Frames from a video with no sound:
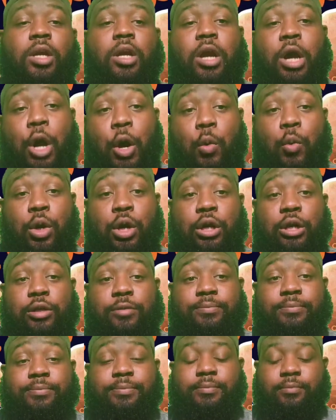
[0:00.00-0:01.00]
co-worker
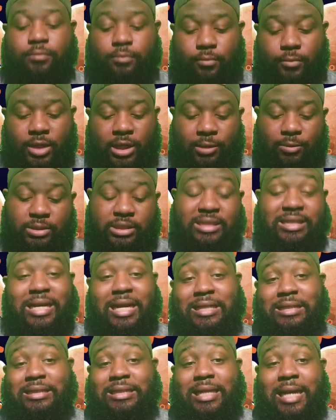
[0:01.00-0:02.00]
who's
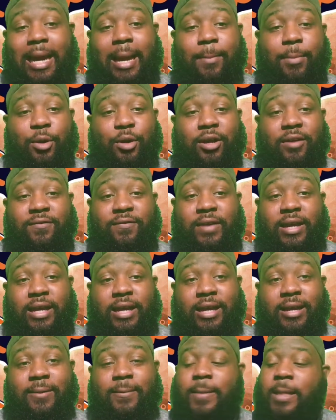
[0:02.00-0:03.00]
a Cowboys
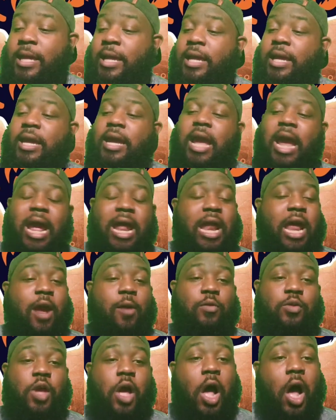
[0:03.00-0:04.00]
fan, and he
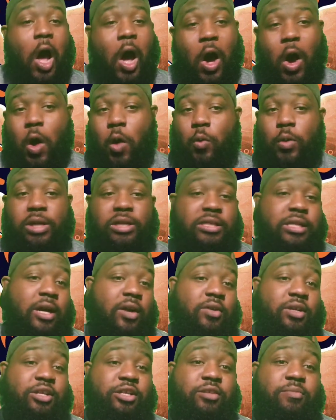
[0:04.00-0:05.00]
was always
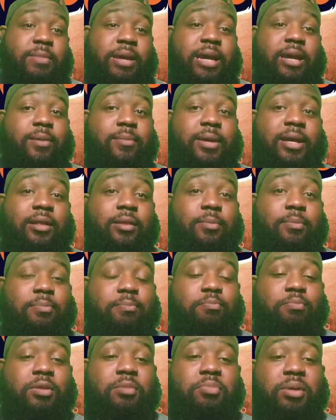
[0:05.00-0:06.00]
talking smack about
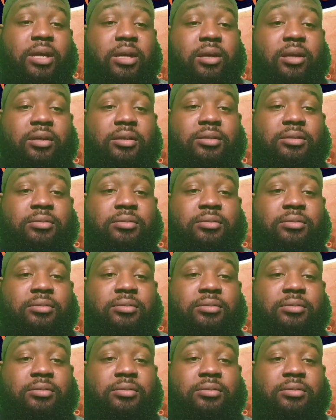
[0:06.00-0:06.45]
the Bears.